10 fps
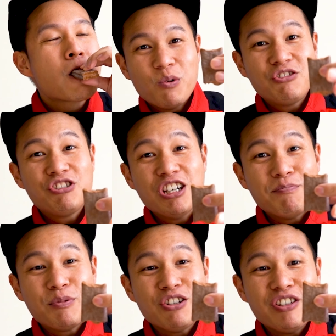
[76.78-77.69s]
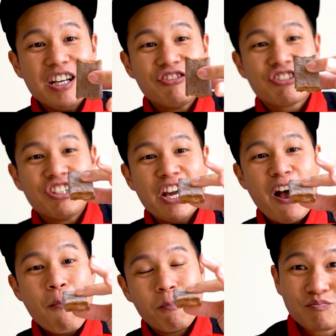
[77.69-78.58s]
Once you get both ends
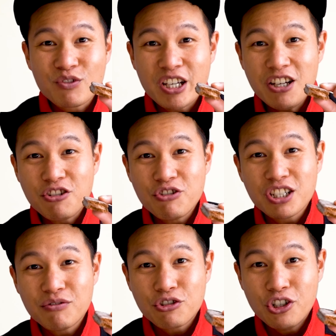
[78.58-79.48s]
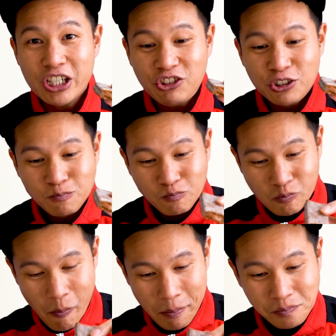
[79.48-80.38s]
clear, get your drink of choice
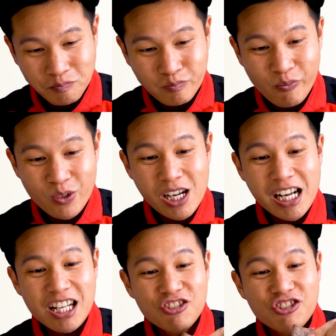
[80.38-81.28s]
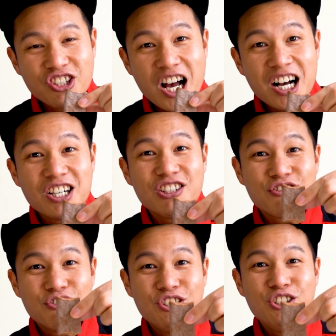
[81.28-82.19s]
and suck it
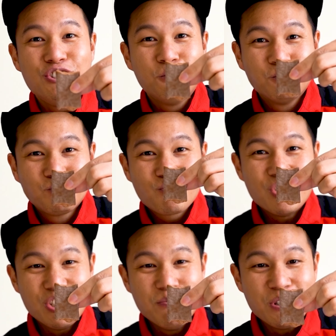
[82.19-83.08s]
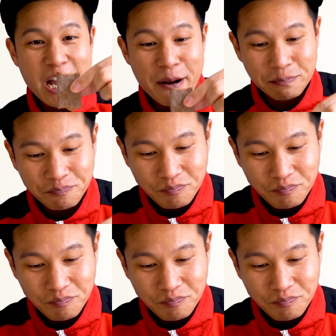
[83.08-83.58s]
through the Tim Tam.